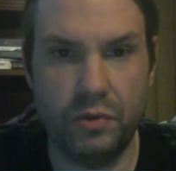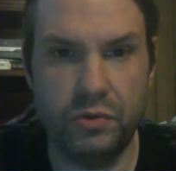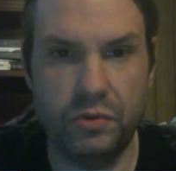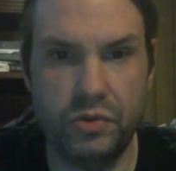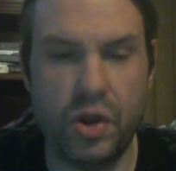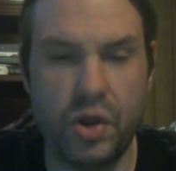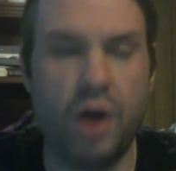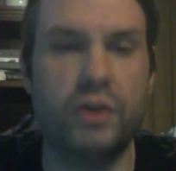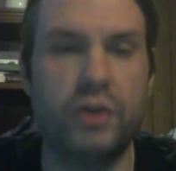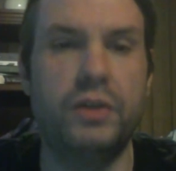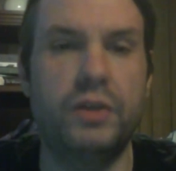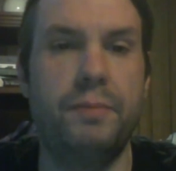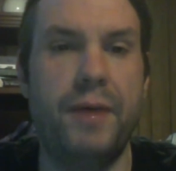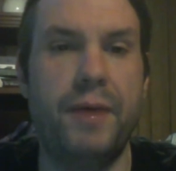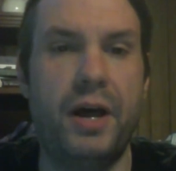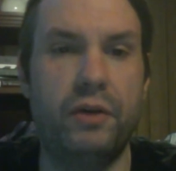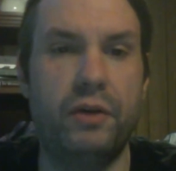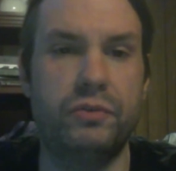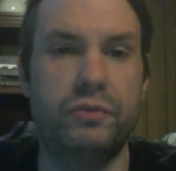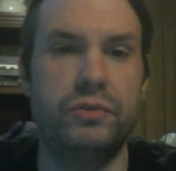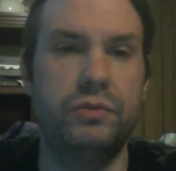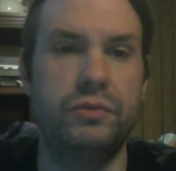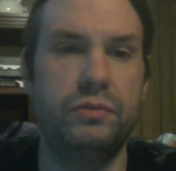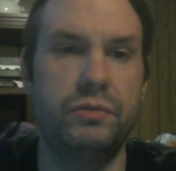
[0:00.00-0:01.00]
talked
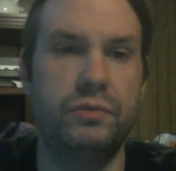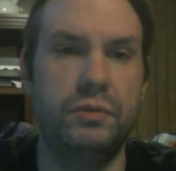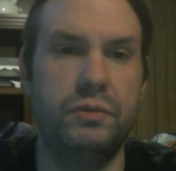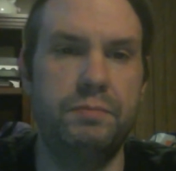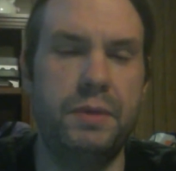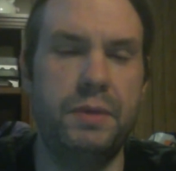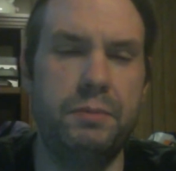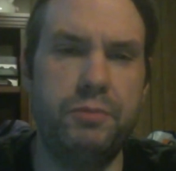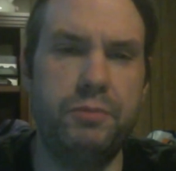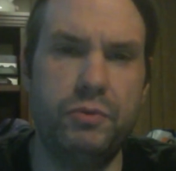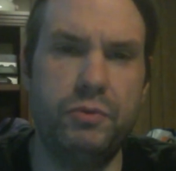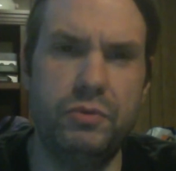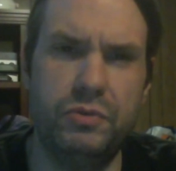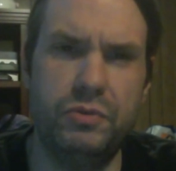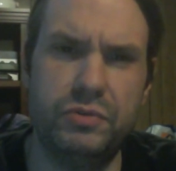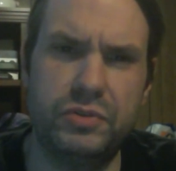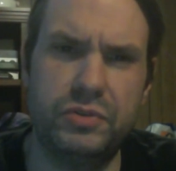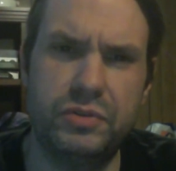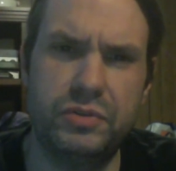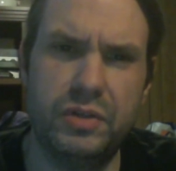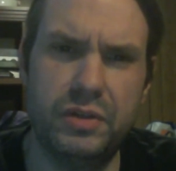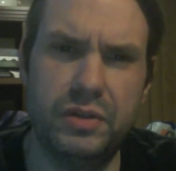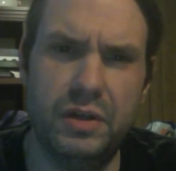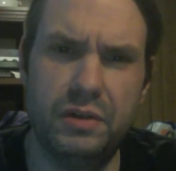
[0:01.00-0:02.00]
about
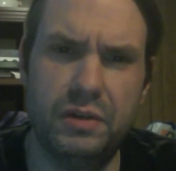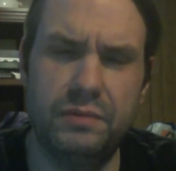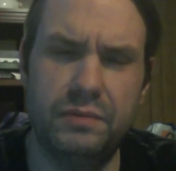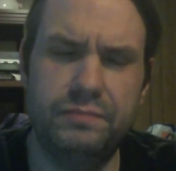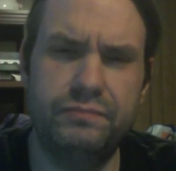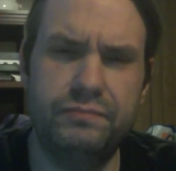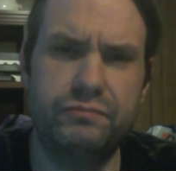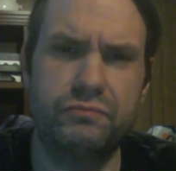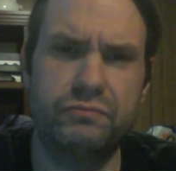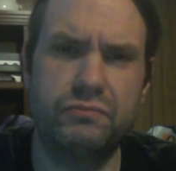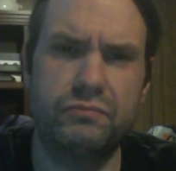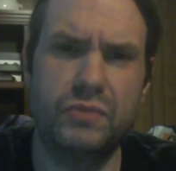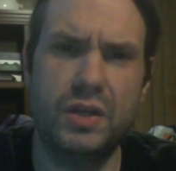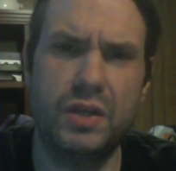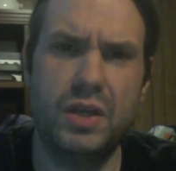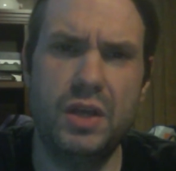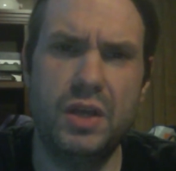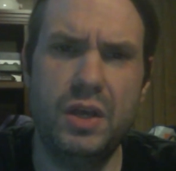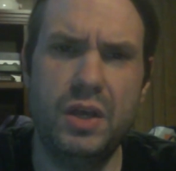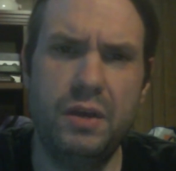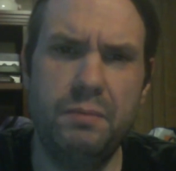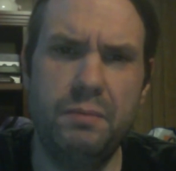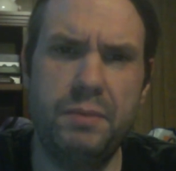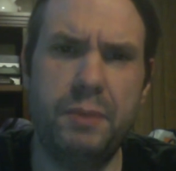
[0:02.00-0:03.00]
people's
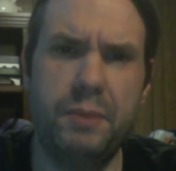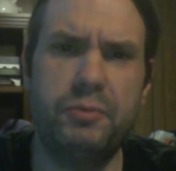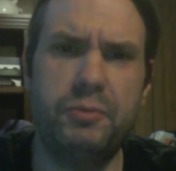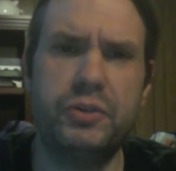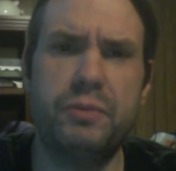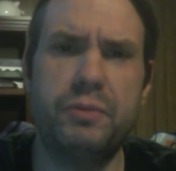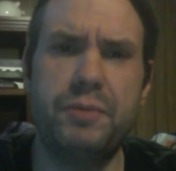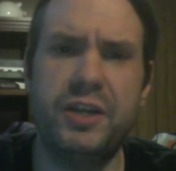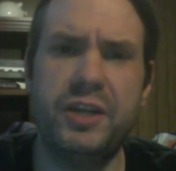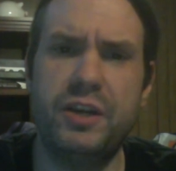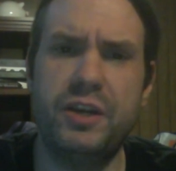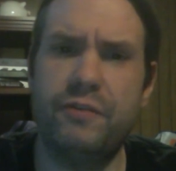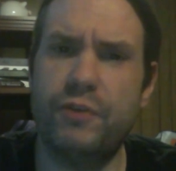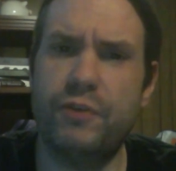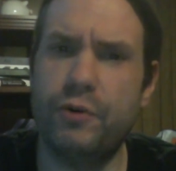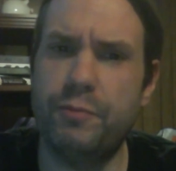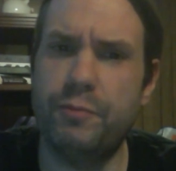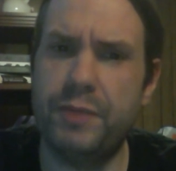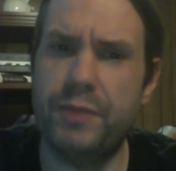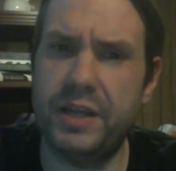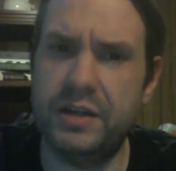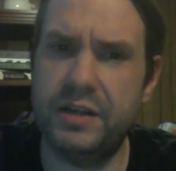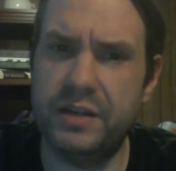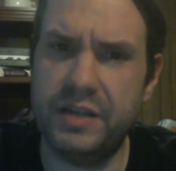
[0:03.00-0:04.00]
opinion of her
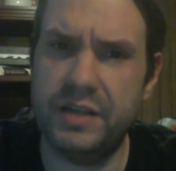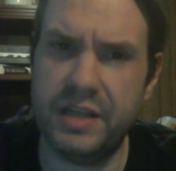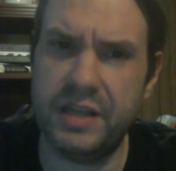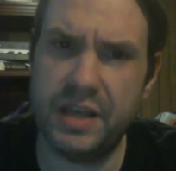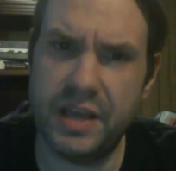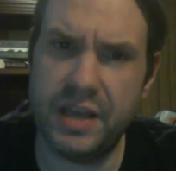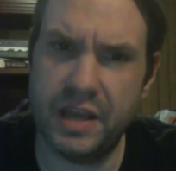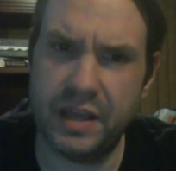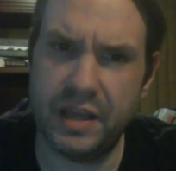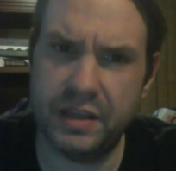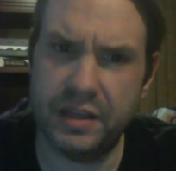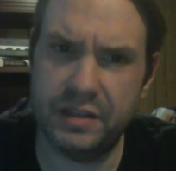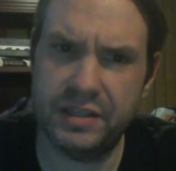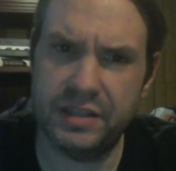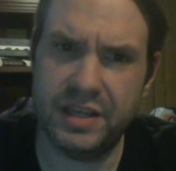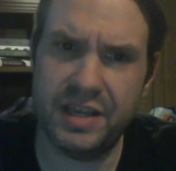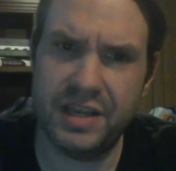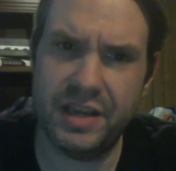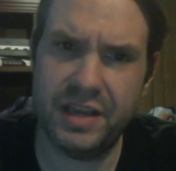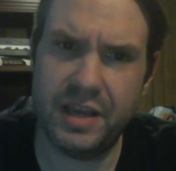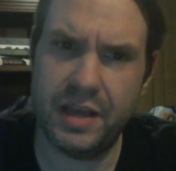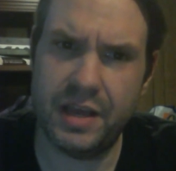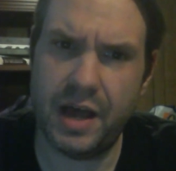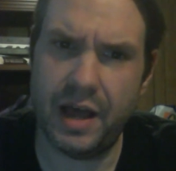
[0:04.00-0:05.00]
being a
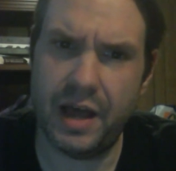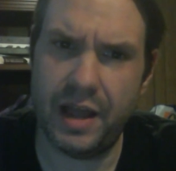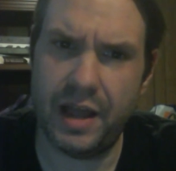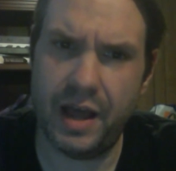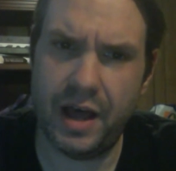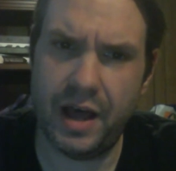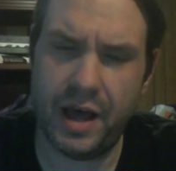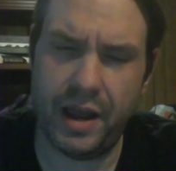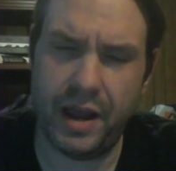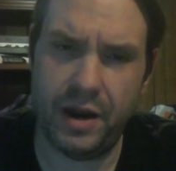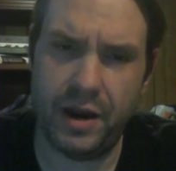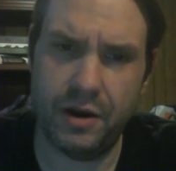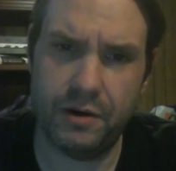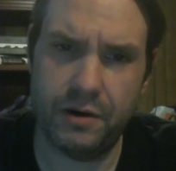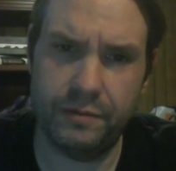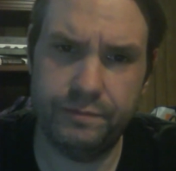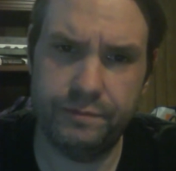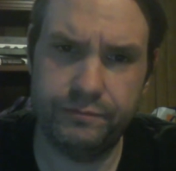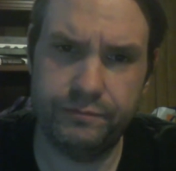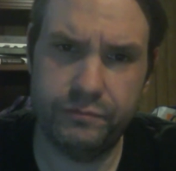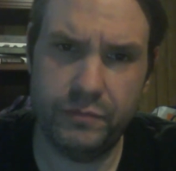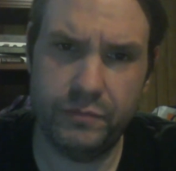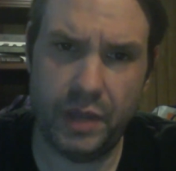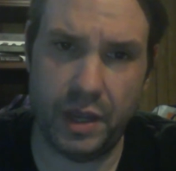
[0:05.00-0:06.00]
DEI hire,
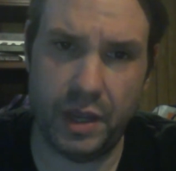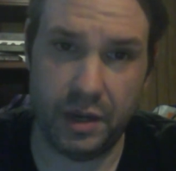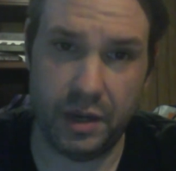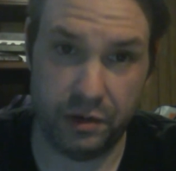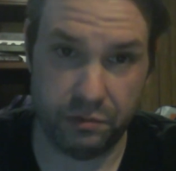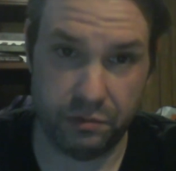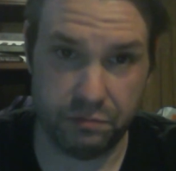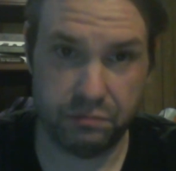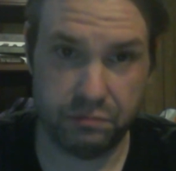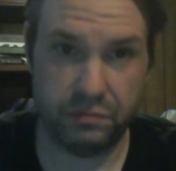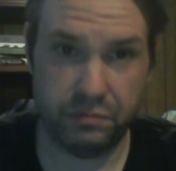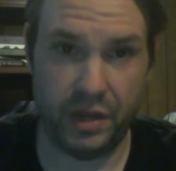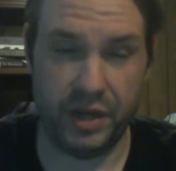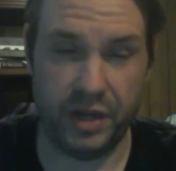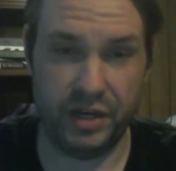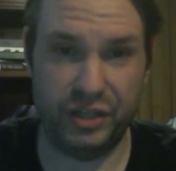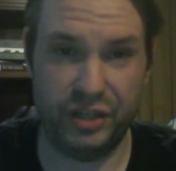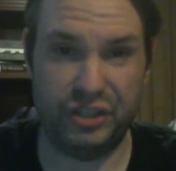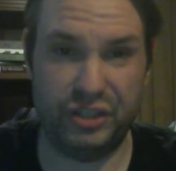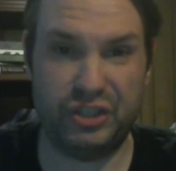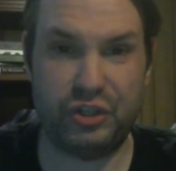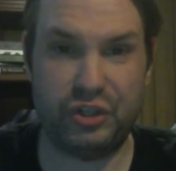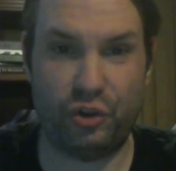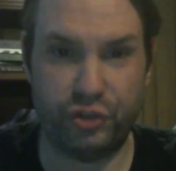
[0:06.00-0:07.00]
and
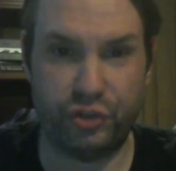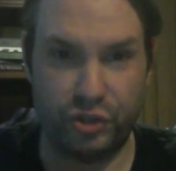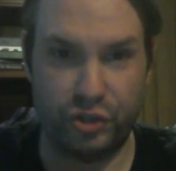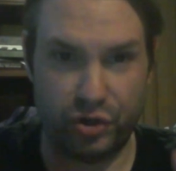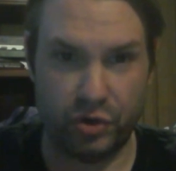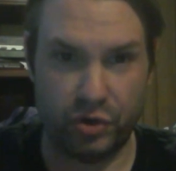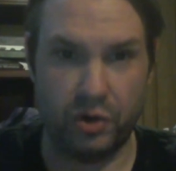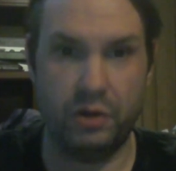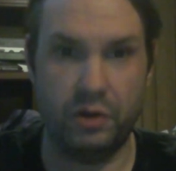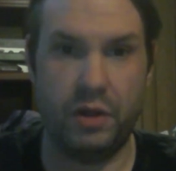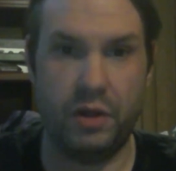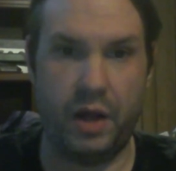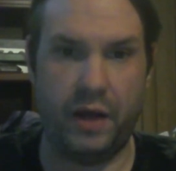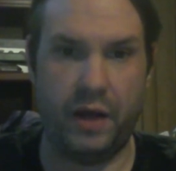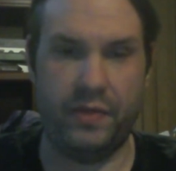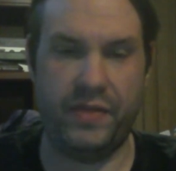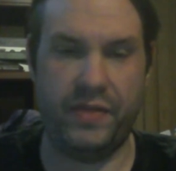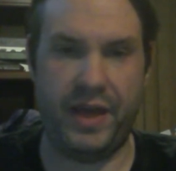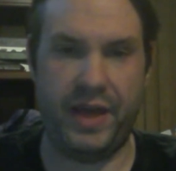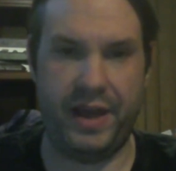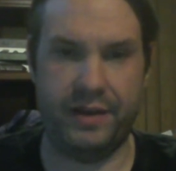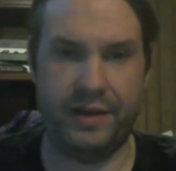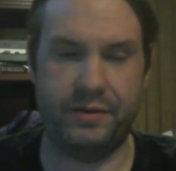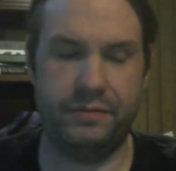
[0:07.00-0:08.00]
insulted her on
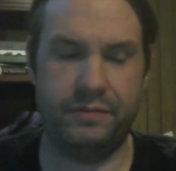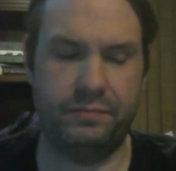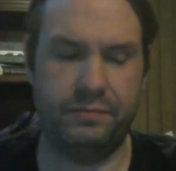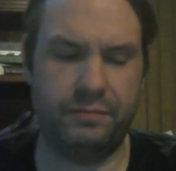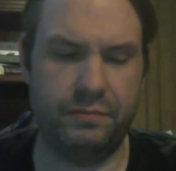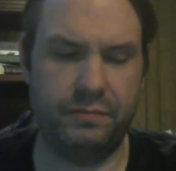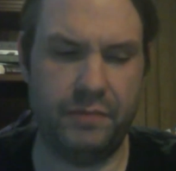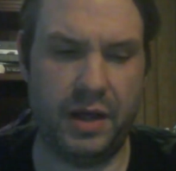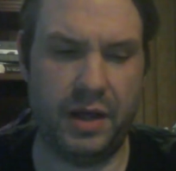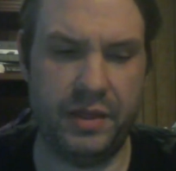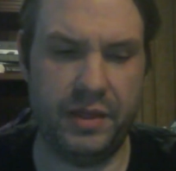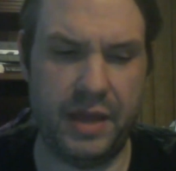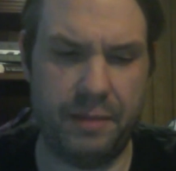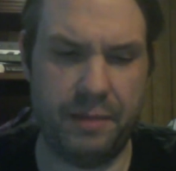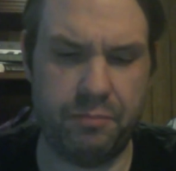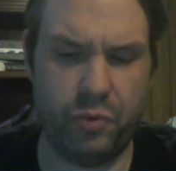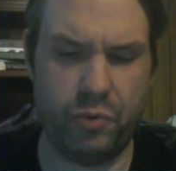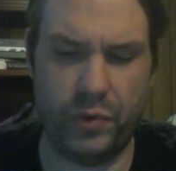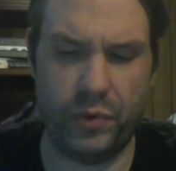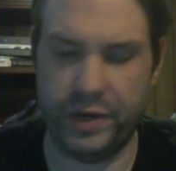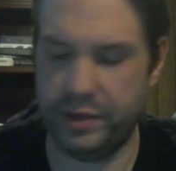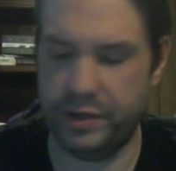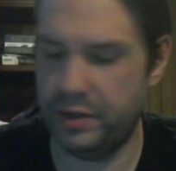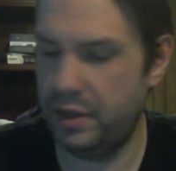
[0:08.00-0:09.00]
that
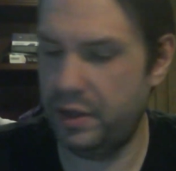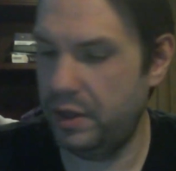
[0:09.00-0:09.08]
point.